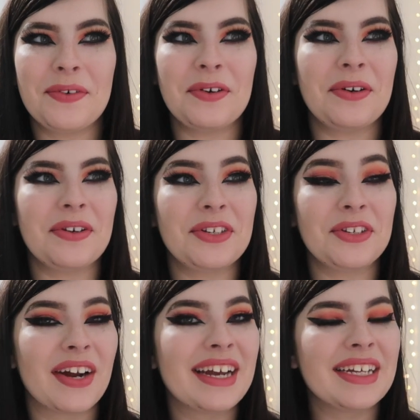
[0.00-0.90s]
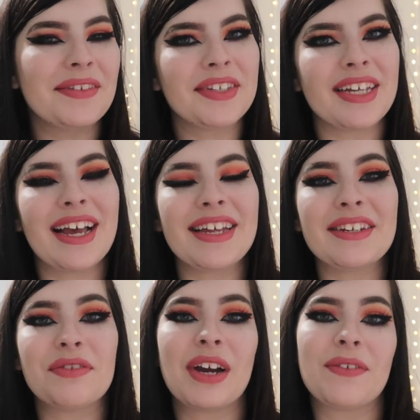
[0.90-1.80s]
for strengths
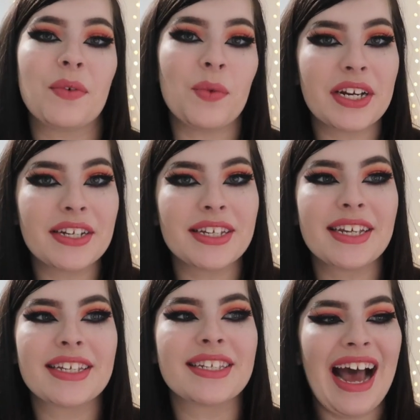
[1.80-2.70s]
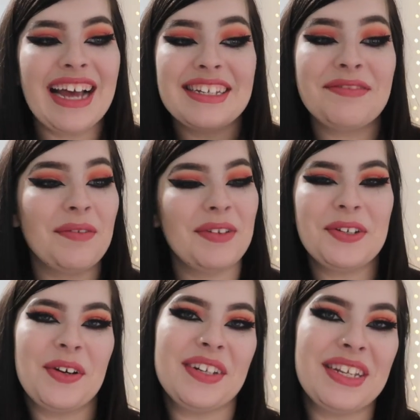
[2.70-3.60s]
and red for weaknesses. As I probably
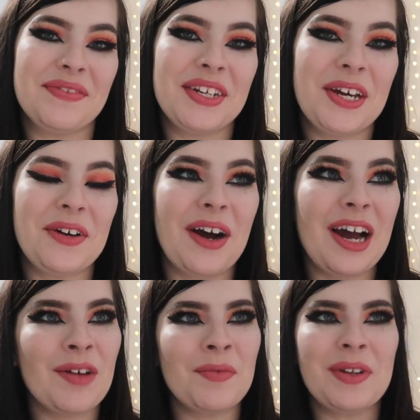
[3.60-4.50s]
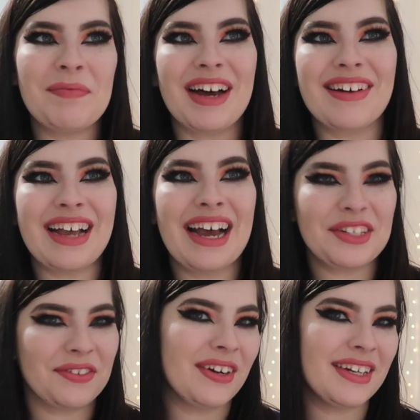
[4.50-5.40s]
showed in this video, I'm all about
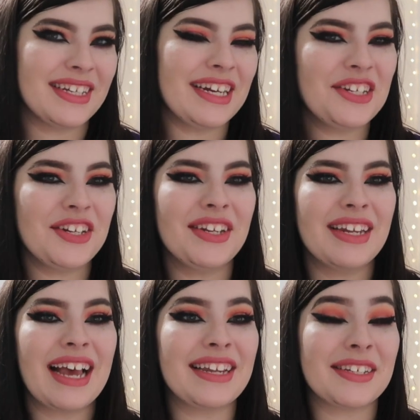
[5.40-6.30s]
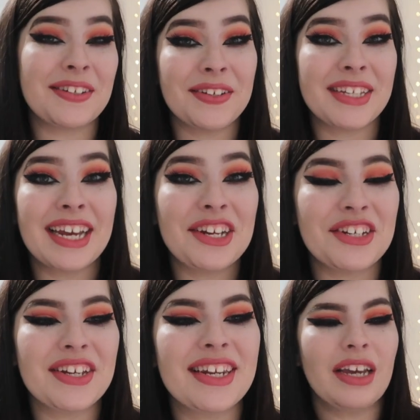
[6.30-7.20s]
categorization and
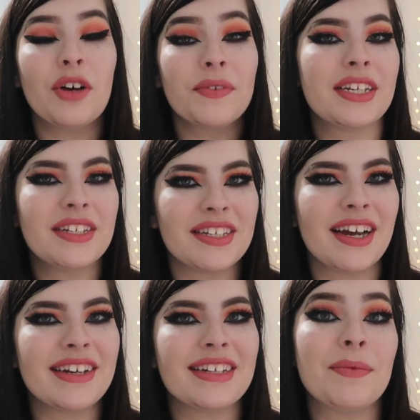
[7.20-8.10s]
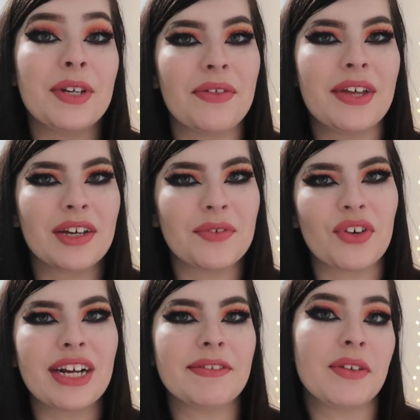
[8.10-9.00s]
association, and obviously in society when you think of
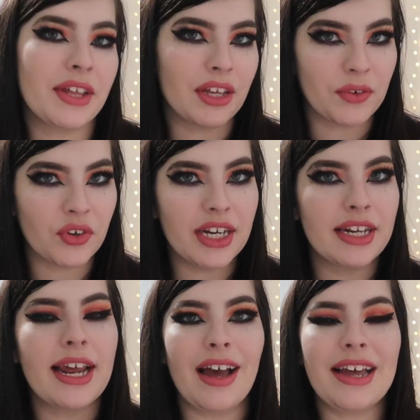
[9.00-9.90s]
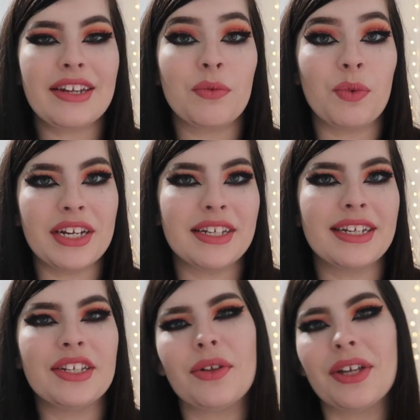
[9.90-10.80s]
strengths you think of green and
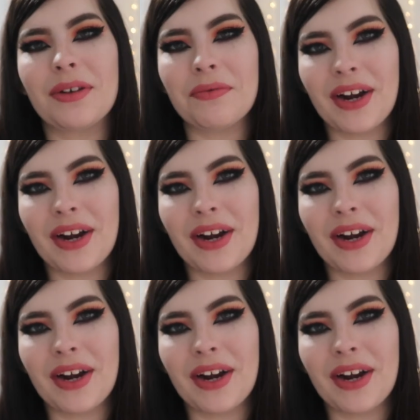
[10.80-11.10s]
weaknesses you think of